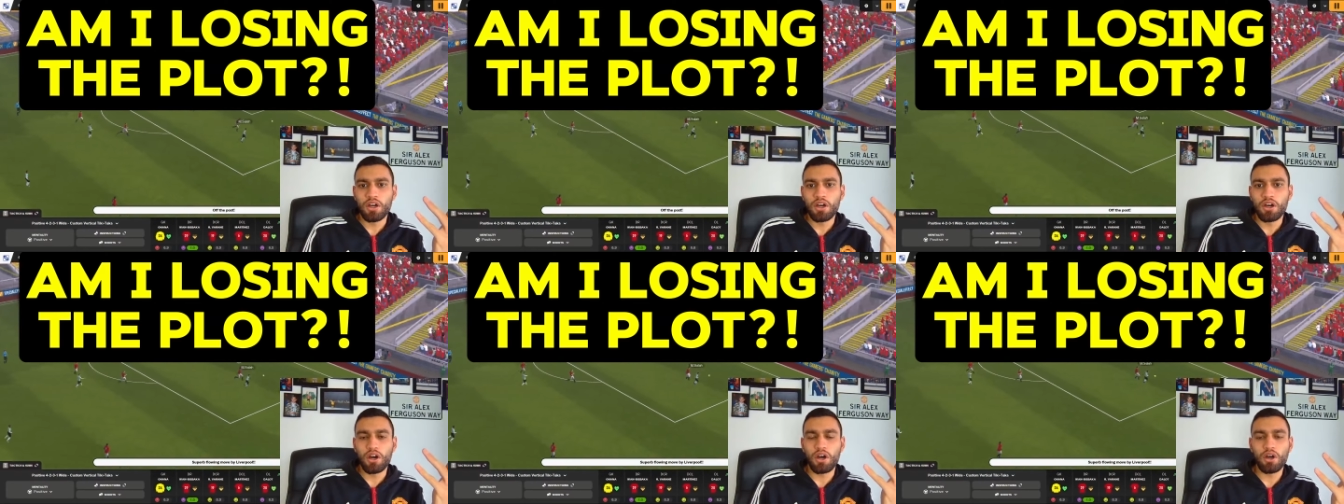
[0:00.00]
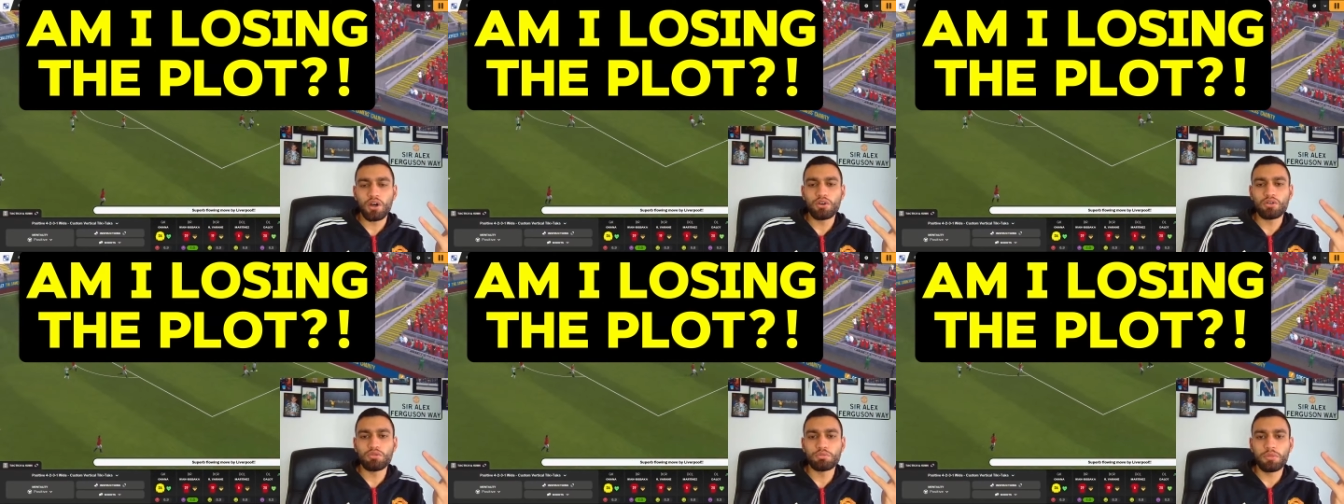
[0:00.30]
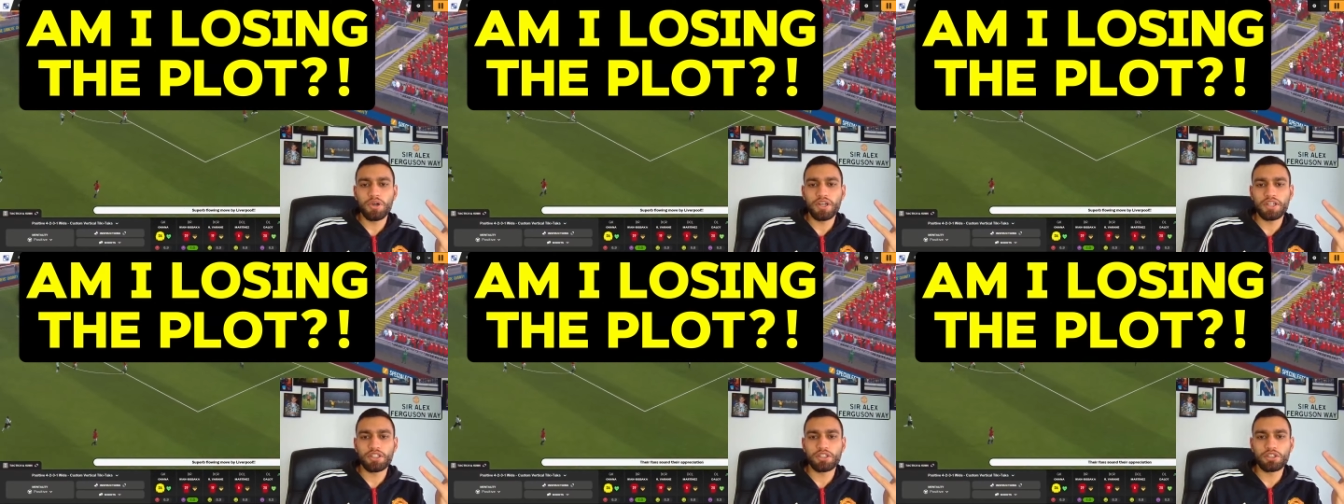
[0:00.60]
Oh
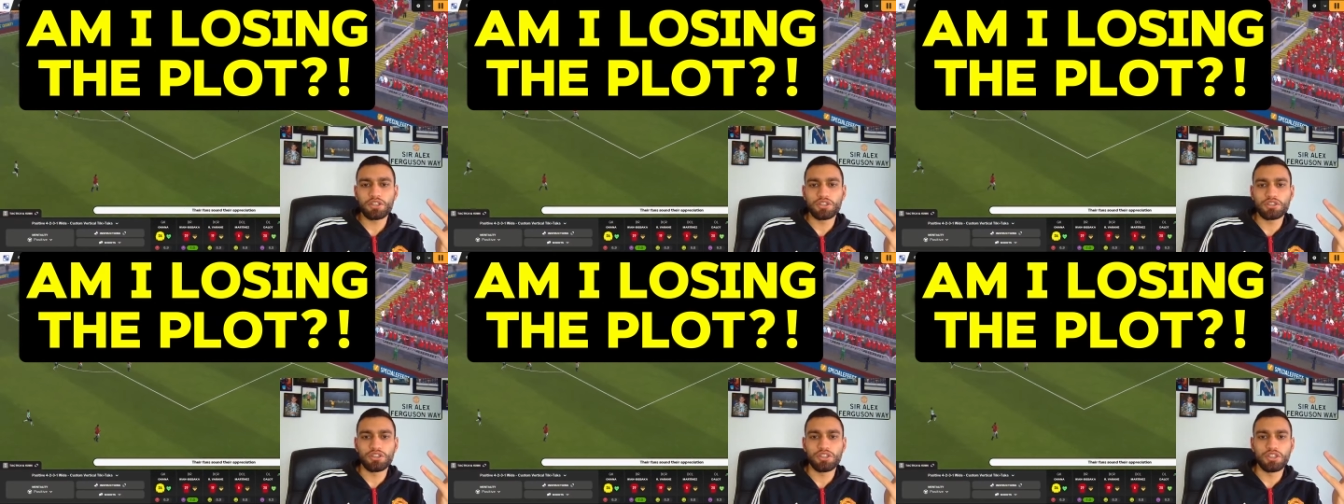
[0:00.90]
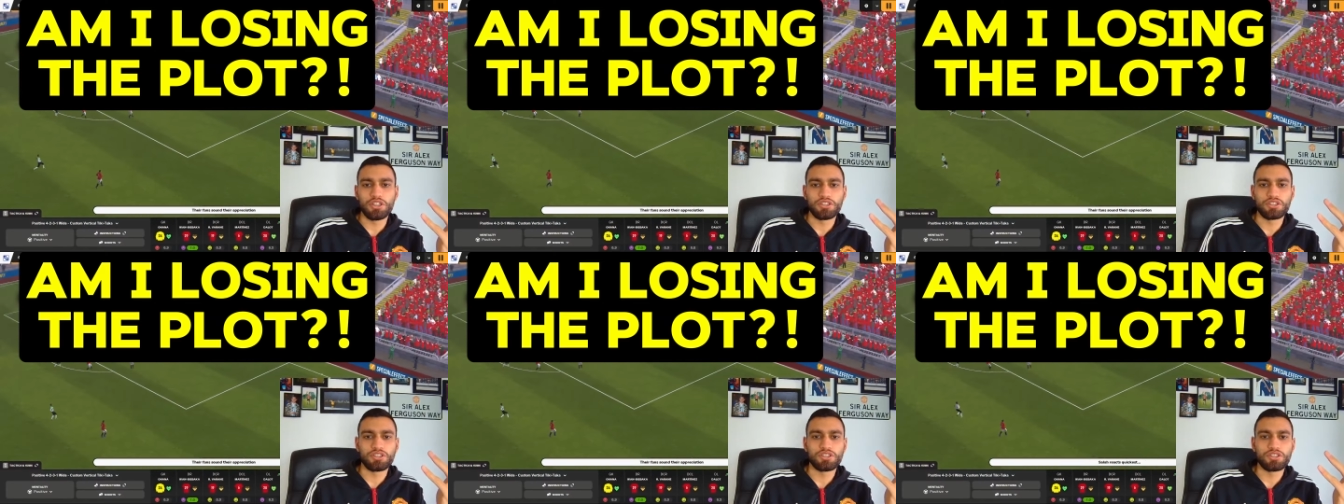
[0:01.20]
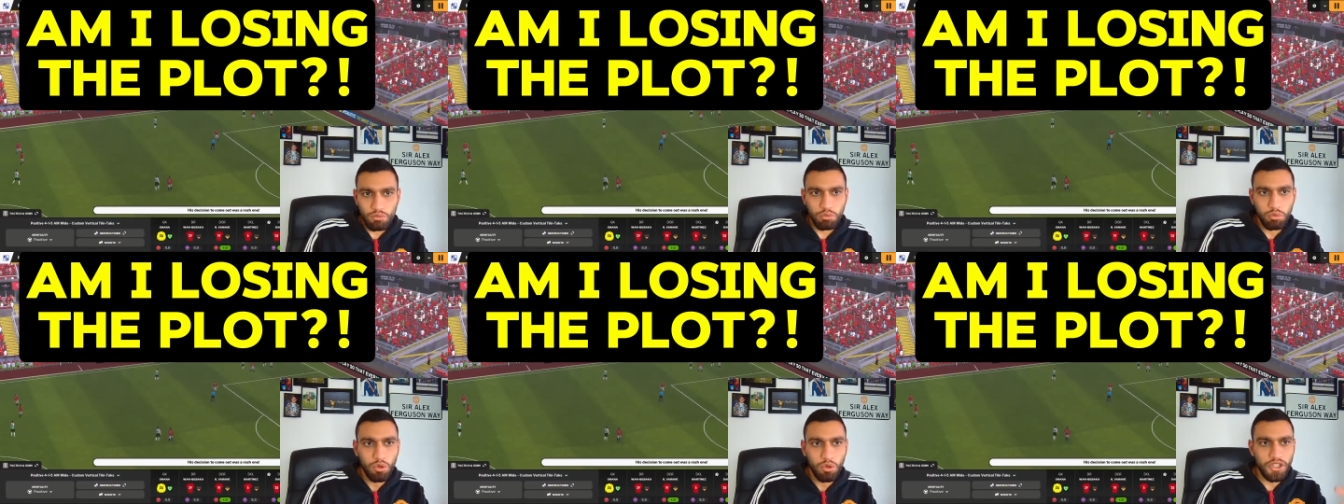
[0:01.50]
my
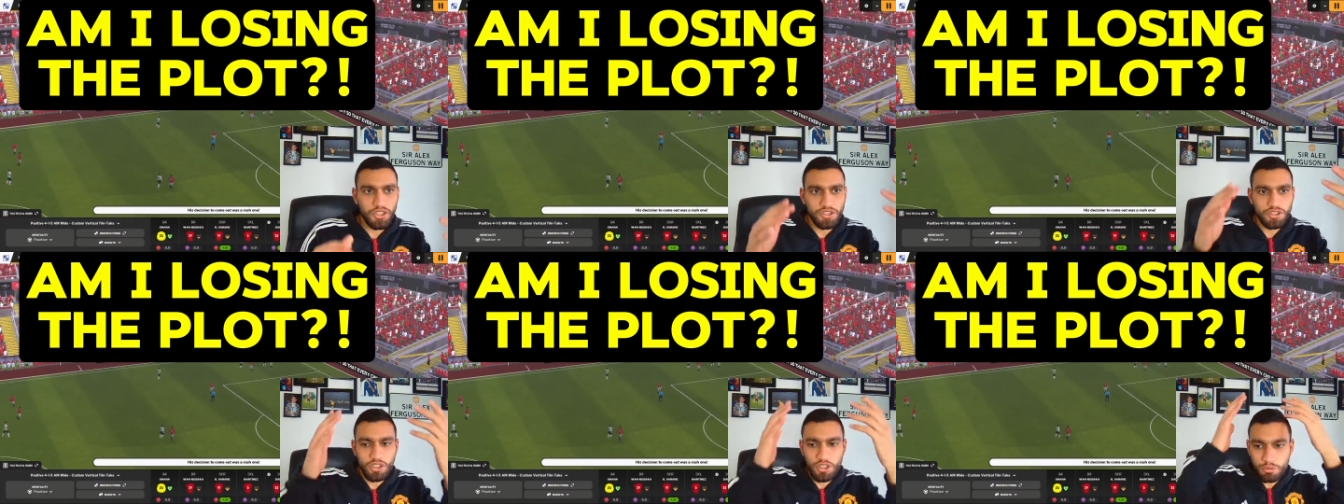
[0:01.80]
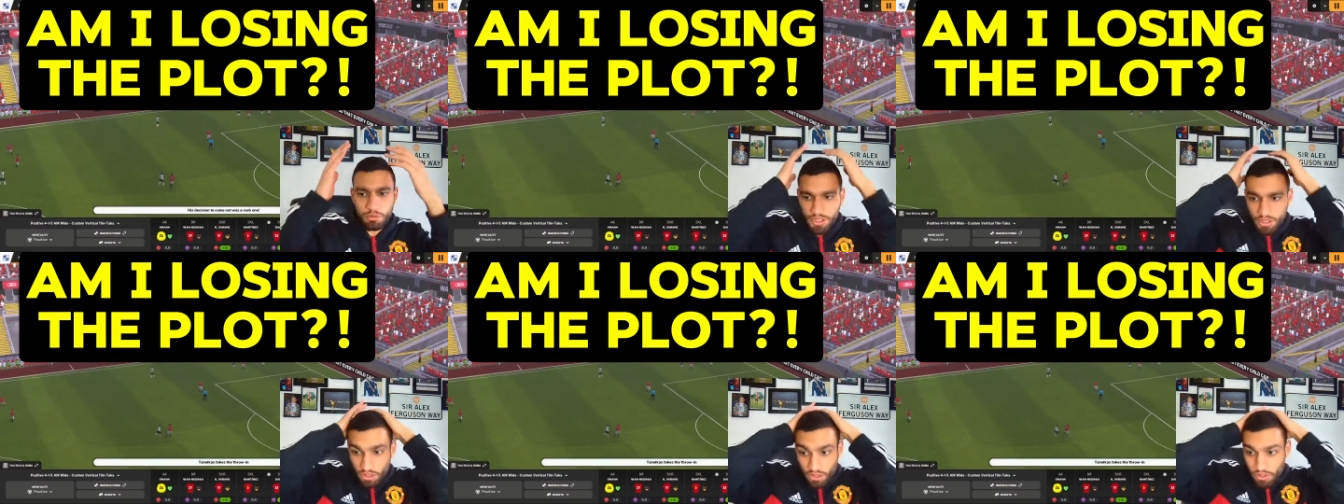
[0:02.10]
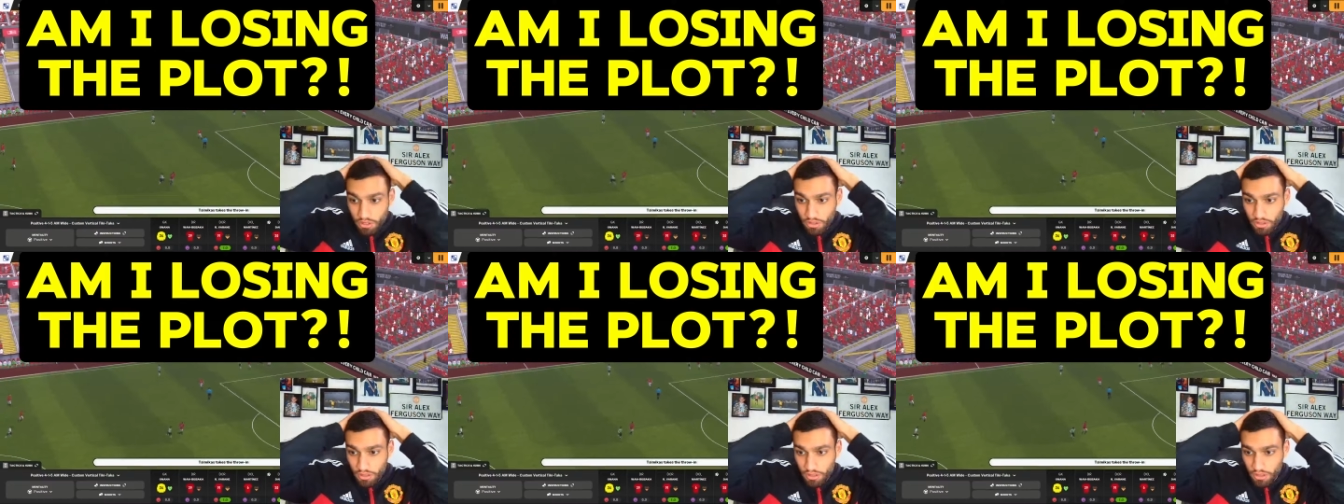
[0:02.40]
goodness. What is going
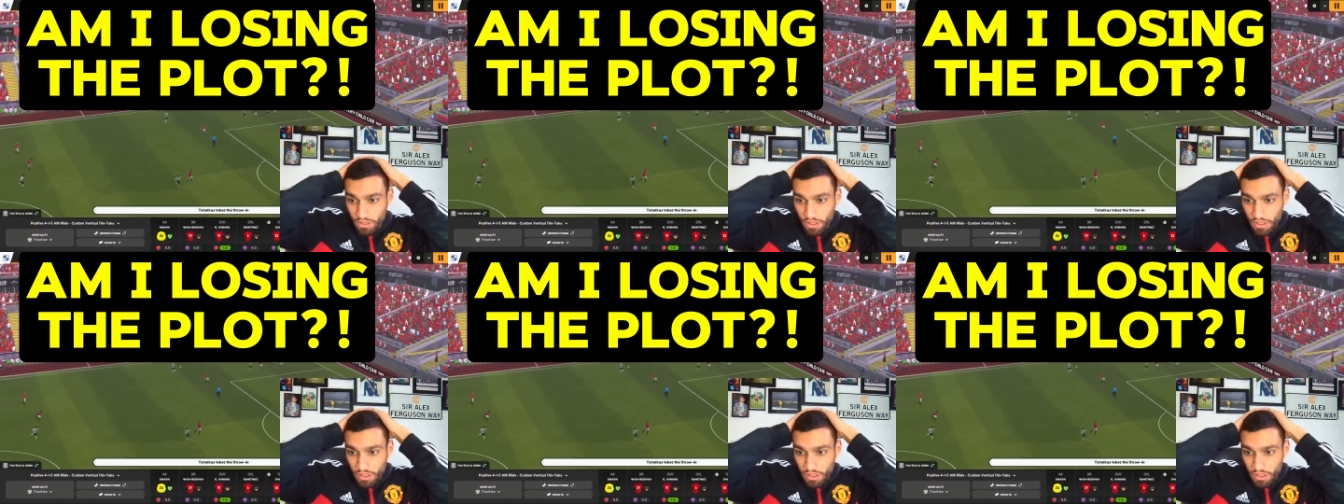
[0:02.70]
on?